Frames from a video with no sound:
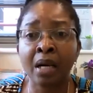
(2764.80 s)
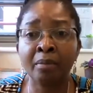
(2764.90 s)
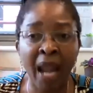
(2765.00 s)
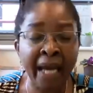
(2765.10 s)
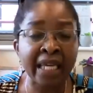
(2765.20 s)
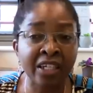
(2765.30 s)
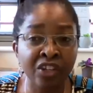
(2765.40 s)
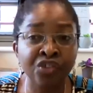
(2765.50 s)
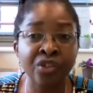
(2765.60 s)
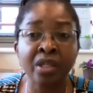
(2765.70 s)
Black,
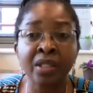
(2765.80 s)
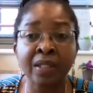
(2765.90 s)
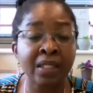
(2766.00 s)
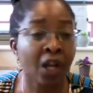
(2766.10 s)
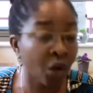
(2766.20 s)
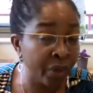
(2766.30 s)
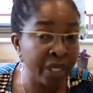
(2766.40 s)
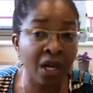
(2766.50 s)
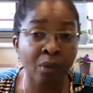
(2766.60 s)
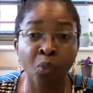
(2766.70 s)
Indigenous,
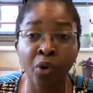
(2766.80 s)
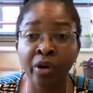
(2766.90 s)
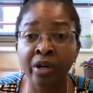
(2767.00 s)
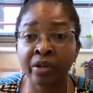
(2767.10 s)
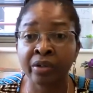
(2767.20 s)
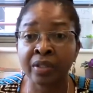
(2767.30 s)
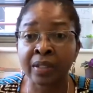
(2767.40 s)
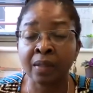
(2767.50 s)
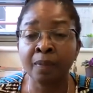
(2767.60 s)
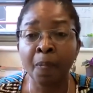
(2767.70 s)
low-income workers.
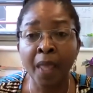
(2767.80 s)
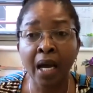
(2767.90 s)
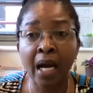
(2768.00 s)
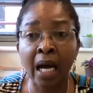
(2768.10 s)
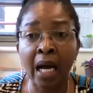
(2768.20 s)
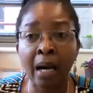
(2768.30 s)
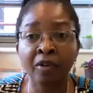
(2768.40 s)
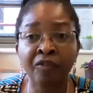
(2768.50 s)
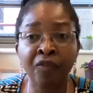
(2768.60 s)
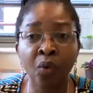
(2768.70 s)

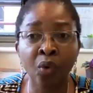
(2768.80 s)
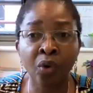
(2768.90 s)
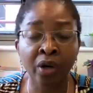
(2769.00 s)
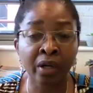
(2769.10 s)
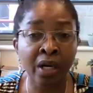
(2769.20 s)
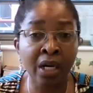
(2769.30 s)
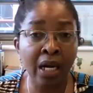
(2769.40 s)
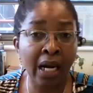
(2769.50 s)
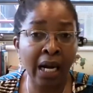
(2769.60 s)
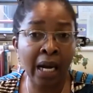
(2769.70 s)
For
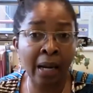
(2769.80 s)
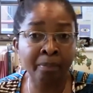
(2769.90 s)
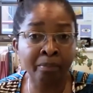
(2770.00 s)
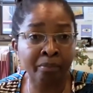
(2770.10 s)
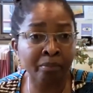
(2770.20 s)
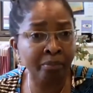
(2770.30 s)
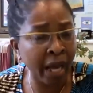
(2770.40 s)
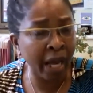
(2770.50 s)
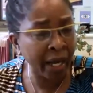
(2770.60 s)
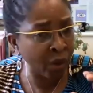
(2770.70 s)

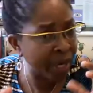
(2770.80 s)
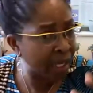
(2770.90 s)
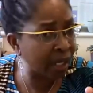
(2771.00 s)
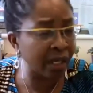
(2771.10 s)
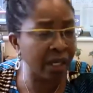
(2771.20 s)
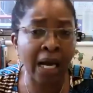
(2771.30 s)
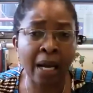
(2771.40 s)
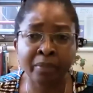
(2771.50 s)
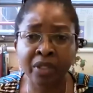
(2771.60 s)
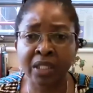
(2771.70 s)
a quick
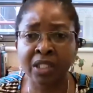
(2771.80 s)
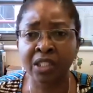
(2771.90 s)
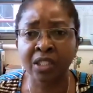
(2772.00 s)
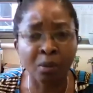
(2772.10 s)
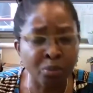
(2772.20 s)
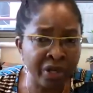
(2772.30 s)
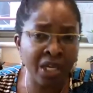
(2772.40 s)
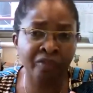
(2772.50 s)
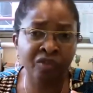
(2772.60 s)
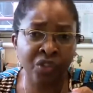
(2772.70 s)
summary
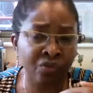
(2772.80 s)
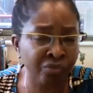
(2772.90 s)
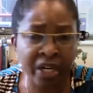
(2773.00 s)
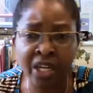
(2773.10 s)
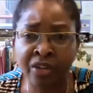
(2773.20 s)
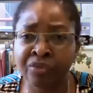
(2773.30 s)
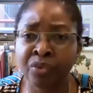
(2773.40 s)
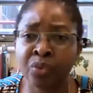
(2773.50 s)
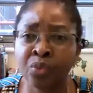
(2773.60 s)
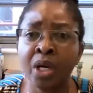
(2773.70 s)
of just running
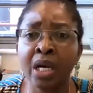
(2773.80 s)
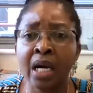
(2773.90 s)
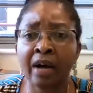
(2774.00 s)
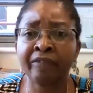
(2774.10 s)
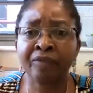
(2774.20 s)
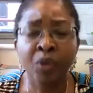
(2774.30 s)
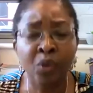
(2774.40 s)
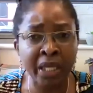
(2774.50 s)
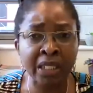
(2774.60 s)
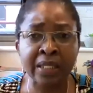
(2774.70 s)
through a few
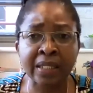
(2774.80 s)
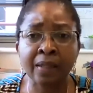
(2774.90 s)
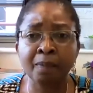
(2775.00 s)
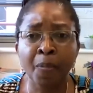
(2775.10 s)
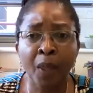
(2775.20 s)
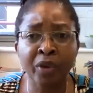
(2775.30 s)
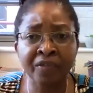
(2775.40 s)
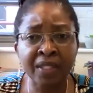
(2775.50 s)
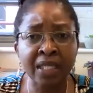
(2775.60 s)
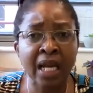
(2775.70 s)
bits, we have
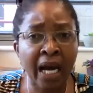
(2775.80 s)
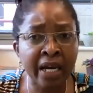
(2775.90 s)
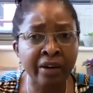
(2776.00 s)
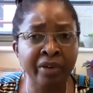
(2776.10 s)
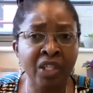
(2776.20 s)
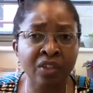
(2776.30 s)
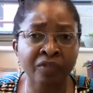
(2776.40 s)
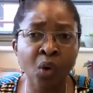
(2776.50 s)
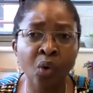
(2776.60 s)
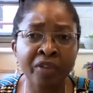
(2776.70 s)
seen higher rates of
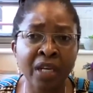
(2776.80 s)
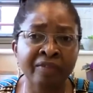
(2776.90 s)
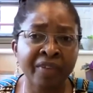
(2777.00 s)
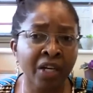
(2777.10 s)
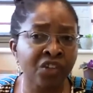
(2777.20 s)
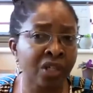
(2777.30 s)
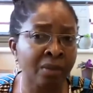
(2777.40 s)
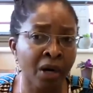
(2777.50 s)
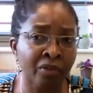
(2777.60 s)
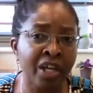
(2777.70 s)
COVID infection
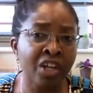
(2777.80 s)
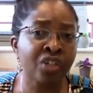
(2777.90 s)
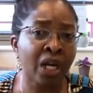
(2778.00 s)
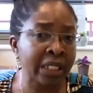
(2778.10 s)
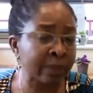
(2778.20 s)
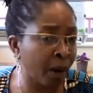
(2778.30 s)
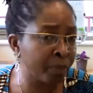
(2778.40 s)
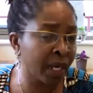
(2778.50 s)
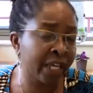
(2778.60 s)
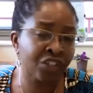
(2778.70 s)
among racialized
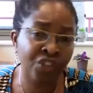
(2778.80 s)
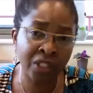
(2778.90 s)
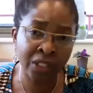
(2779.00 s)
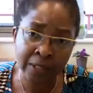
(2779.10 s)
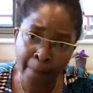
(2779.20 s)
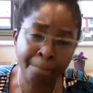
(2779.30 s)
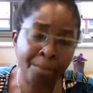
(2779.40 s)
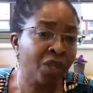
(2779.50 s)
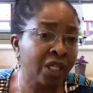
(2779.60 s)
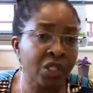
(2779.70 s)
populations.
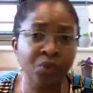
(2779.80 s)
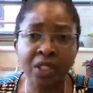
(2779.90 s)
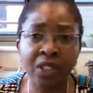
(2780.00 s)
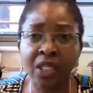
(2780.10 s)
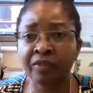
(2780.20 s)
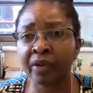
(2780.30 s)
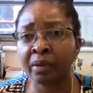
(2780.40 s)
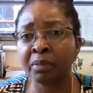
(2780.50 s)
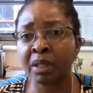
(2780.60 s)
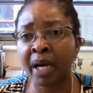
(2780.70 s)
This was
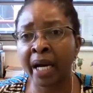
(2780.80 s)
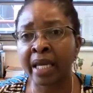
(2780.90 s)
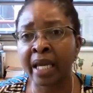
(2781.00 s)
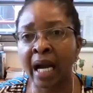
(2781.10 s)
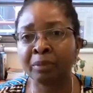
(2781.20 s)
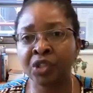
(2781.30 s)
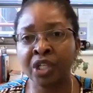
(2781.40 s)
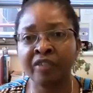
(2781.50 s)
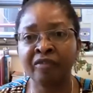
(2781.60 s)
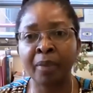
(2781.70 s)
confirmed by
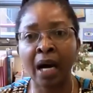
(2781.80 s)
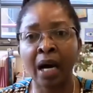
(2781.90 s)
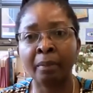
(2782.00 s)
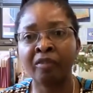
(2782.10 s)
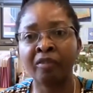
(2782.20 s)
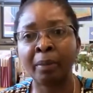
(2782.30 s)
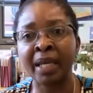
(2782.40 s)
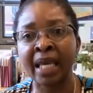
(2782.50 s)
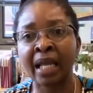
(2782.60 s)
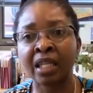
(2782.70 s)
Chief of
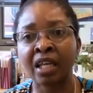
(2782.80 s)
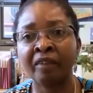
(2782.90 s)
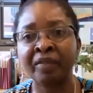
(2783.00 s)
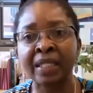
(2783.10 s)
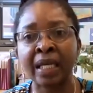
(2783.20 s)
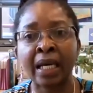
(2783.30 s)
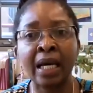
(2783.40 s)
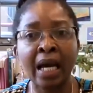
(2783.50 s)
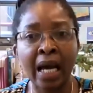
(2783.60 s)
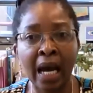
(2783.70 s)
Public Health Officer
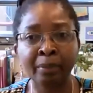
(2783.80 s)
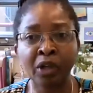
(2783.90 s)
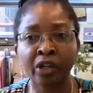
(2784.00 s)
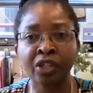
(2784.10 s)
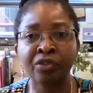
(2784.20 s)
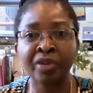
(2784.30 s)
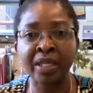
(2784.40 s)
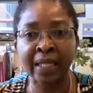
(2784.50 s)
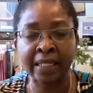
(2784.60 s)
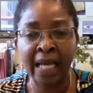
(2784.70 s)
Dr.
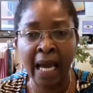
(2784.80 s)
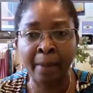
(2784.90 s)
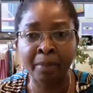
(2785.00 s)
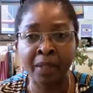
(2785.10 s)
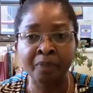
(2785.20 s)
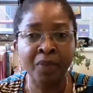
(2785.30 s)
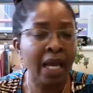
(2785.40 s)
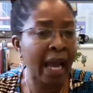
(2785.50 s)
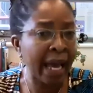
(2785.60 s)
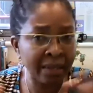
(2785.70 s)
Teresa Tam,
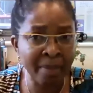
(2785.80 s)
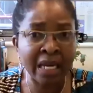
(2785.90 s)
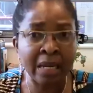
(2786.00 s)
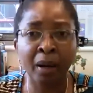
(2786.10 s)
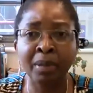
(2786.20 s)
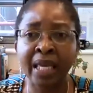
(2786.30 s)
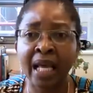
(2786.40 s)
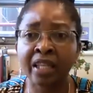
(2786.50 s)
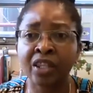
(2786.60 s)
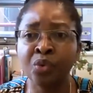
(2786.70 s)
and many public
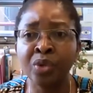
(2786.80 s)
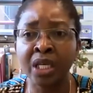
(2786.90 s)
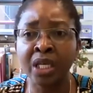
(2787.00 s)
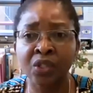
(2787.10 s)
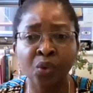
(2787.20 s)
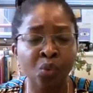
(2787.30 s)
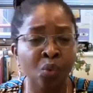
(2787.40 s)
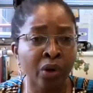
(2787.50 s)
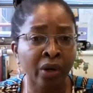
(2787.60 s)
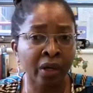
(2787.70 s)
health units
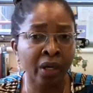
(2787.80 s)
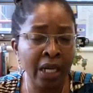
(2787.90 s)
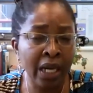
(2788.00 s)
who